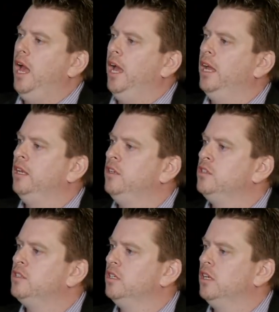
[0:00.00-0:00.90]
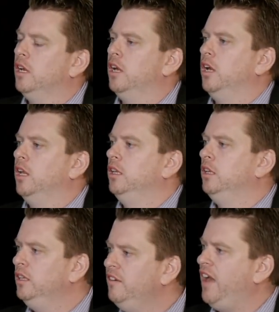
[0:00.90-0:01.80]
and
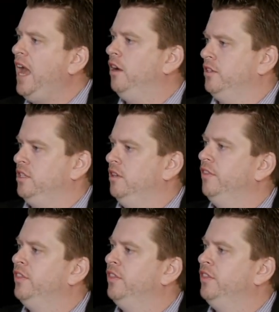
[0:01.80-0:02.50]
live out